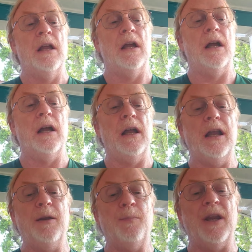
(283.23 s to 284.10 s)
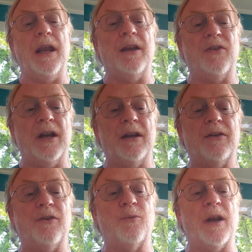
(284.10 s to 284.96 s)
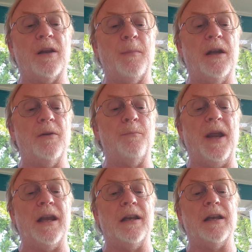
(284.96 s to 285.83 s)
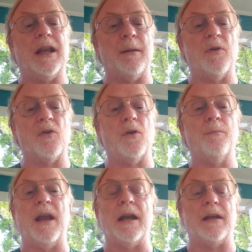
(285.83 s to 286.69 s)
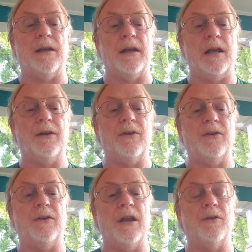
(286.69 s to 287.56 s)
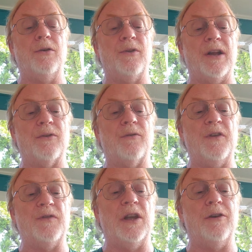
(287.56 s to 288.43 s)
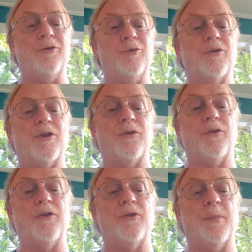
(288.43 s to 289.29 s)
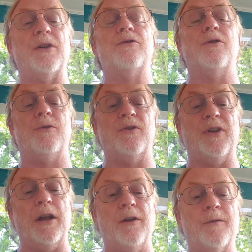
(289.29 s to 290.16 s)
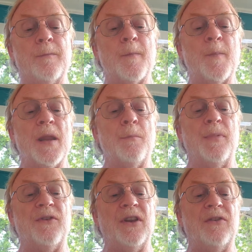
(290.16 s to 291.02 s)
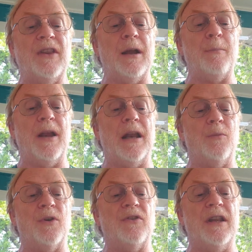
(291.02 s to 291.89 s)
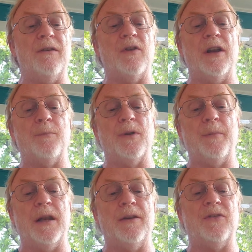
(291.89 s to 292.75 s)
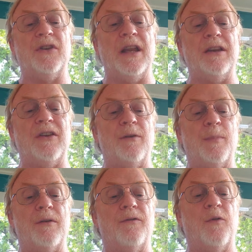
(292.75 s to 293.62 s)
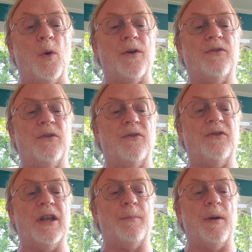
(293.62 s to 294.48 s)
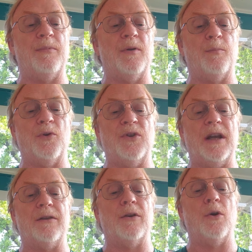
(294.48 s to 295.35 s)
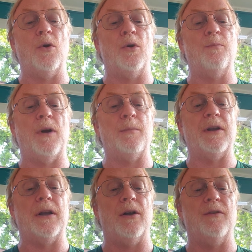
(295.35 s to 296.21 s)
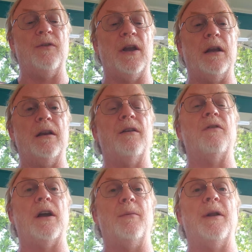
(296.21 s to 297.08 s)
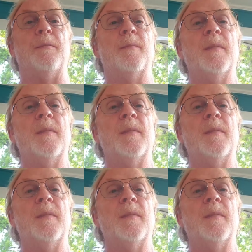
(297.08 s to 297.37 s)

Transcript: Uh, EPA scientists recommended banning the chemical back in, in 2015 due to concerns about children's health. But since that ban was never implemented, states have been forced to step up to protect their own public health and environment.